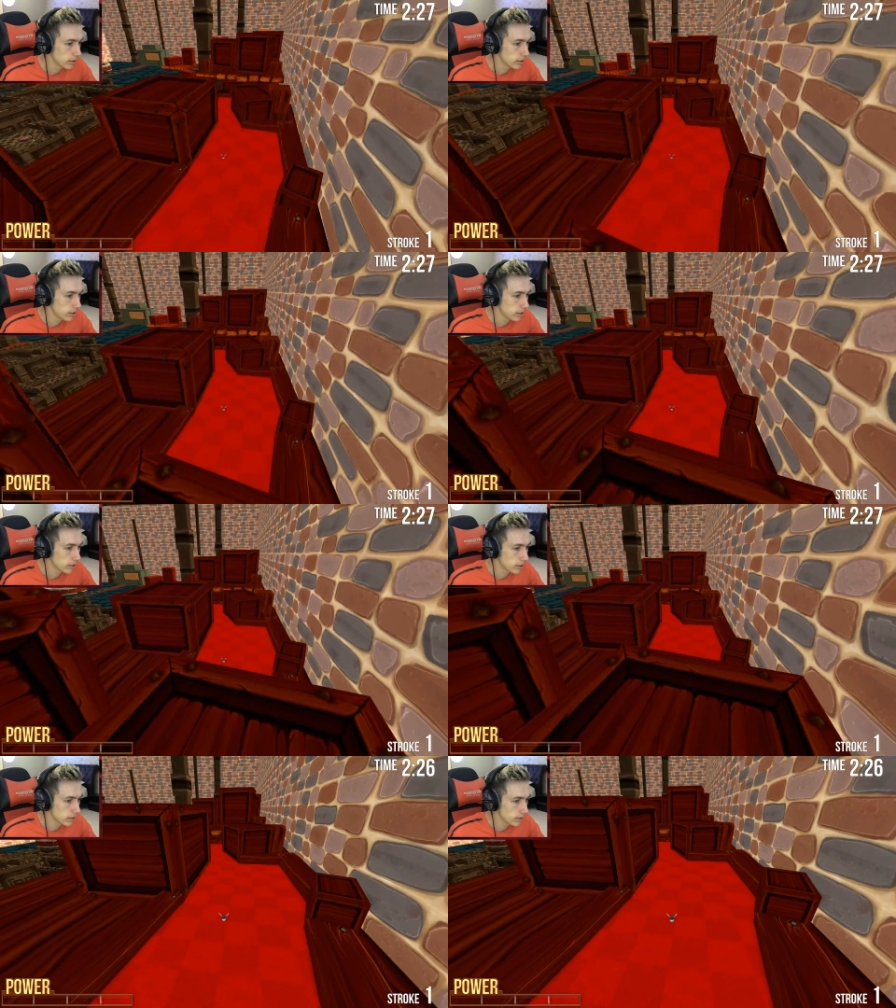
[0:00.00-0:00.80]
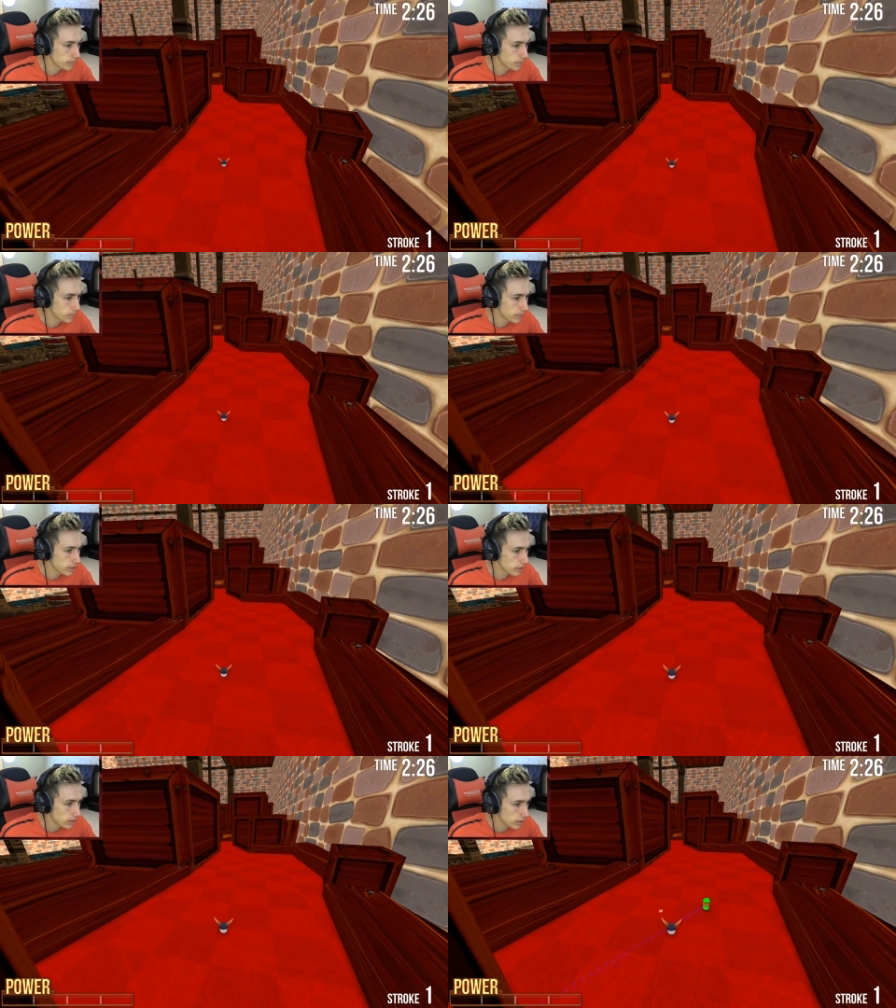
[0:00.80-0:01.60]
So do some good angles in that.
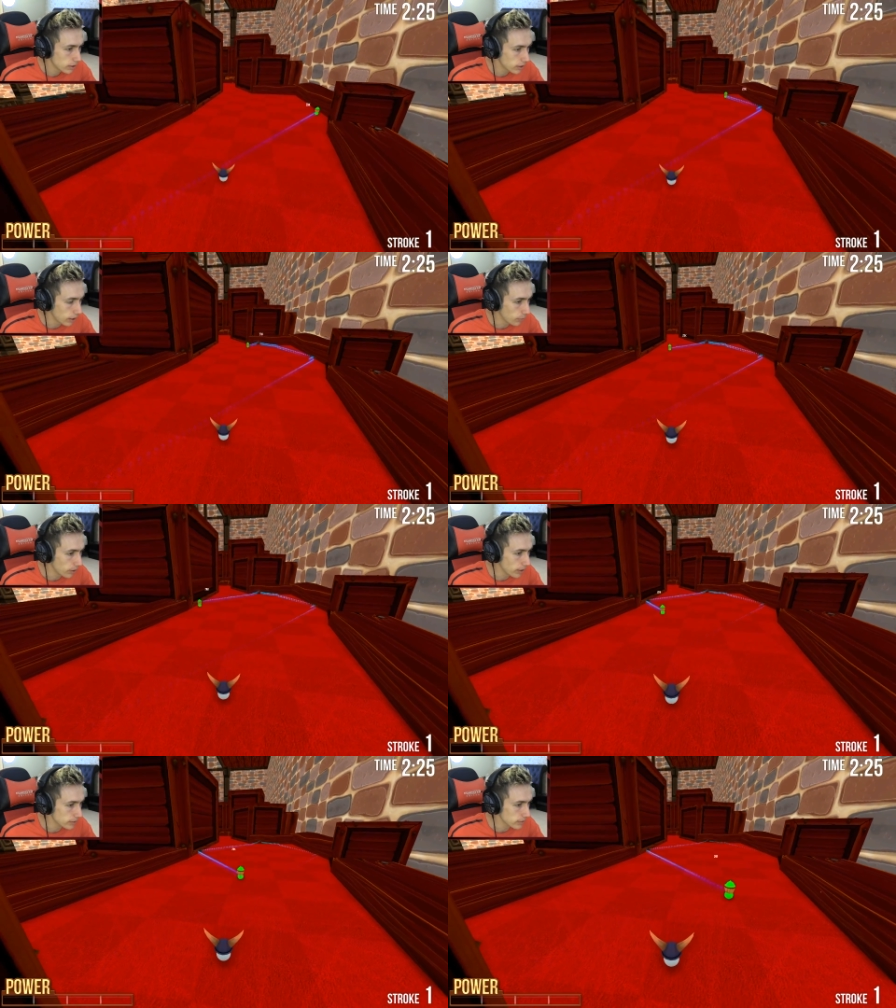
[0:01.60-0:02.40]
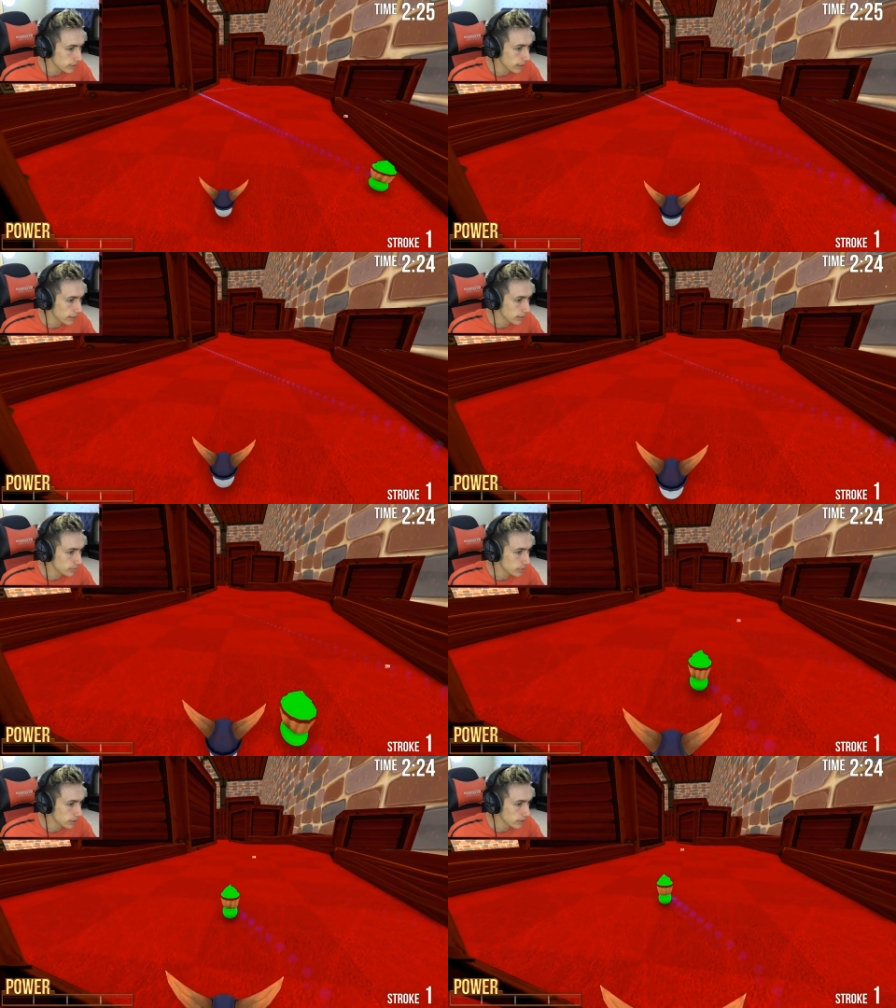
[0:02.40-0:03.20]
Okay, well I didn't so get, get my
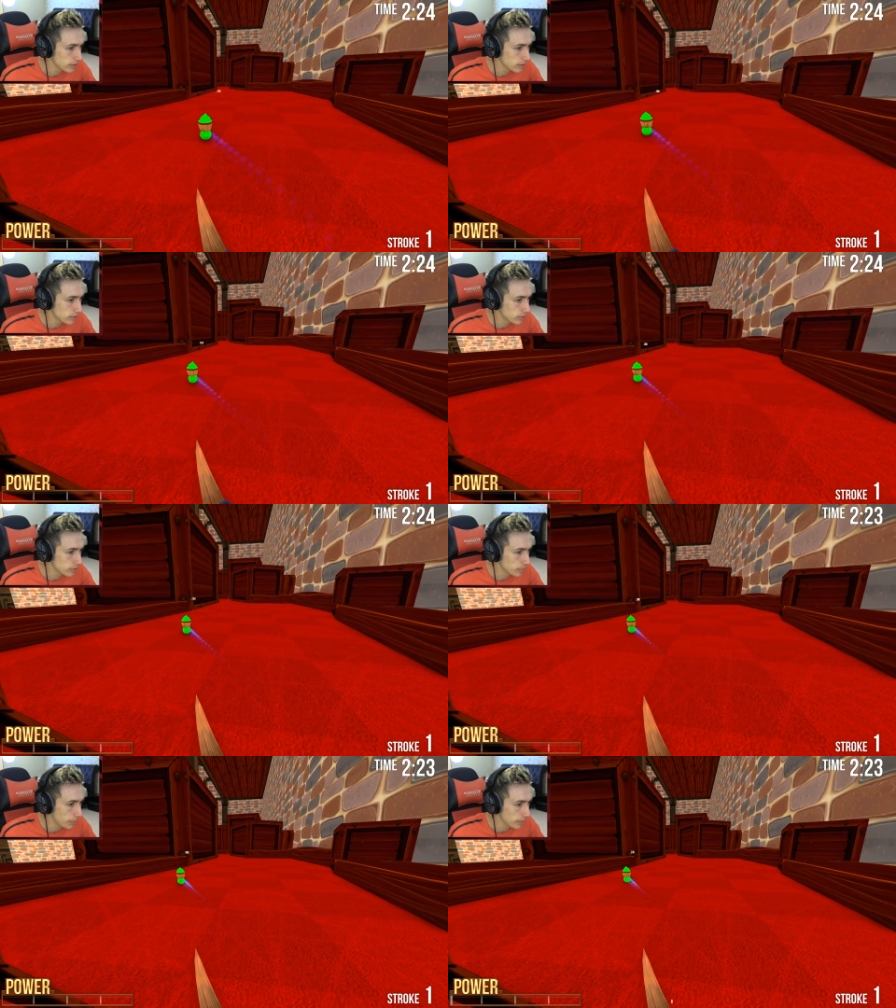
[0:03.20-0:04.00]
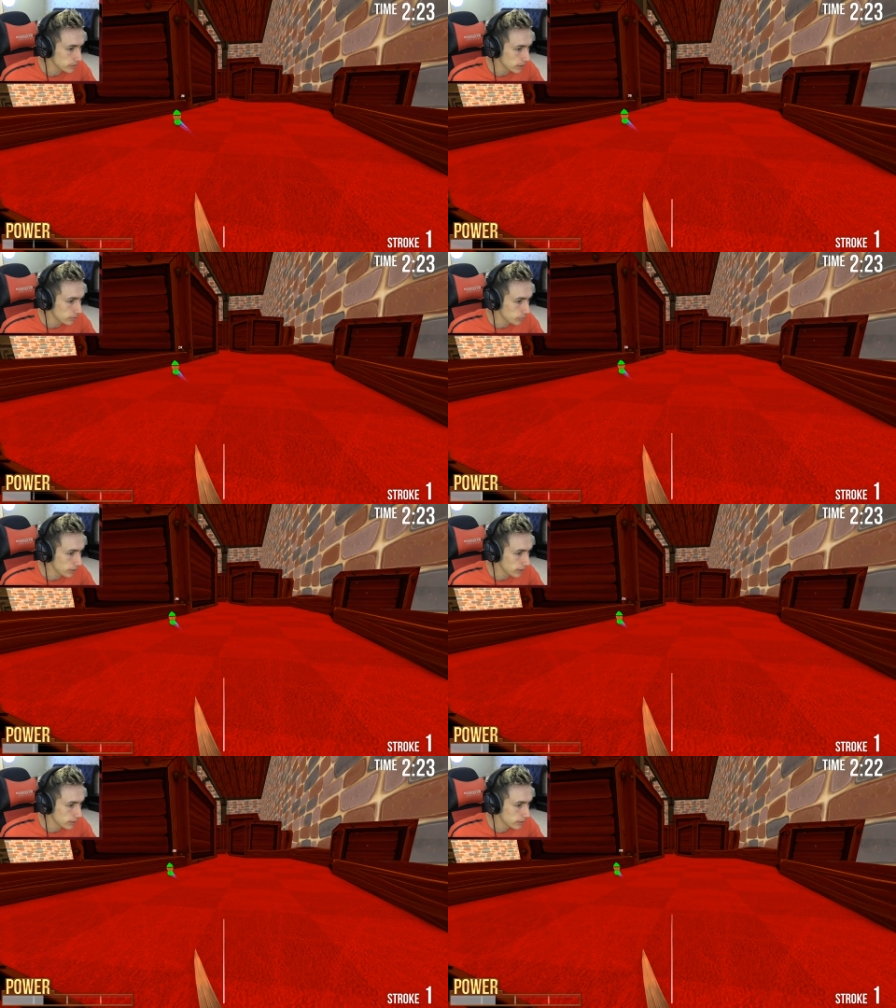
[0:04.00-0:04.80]
protractor out. Might be able to get it from
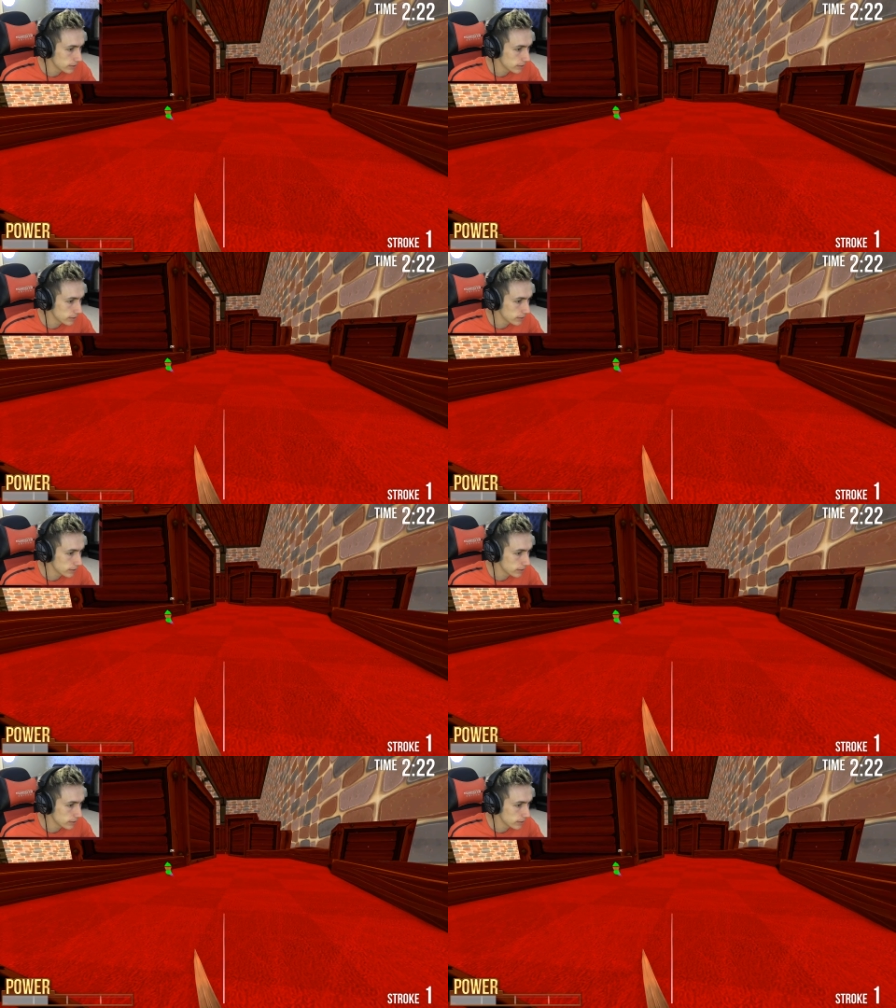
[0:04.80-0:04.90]
here.